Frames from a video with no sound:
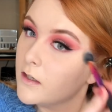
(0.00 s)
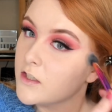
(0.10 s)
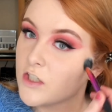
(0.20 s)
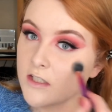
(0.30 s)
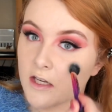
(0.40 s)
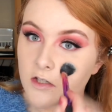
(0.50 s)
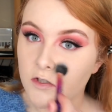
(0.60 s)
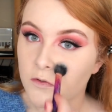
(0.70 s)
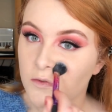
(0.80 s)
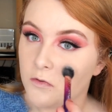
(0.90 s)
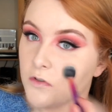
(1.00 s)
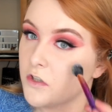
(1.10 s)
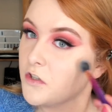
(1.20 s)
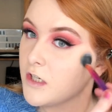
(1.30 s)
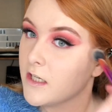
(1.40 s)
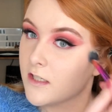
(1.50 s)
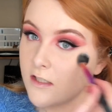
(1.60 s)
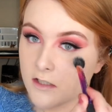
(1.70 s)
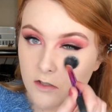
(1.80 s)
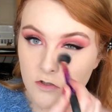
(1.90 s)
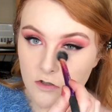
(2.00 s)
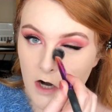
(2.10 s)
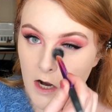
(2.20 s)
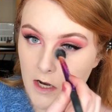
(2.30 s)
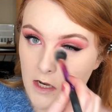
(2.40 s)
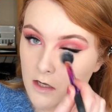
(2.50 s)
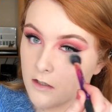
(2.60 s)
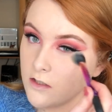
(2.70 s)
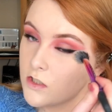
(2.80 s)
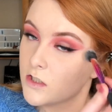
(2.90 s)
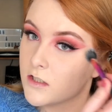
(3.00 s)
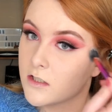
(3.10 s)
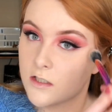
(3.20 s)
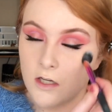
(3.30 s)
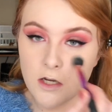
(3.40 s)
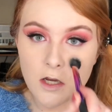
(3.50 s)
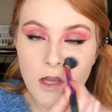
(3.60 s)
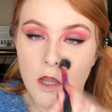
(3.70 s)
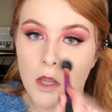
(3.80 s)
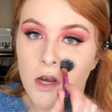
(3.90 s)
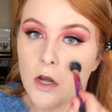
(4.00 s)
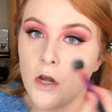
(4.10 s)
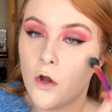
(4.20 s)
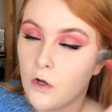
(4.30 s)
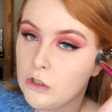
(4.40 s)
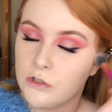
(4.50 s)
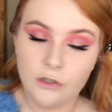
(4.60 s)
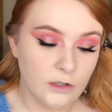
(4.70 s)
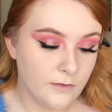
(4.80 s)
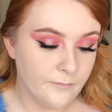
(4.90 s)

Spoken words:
It just gets so creased and dry, and it's just not a look.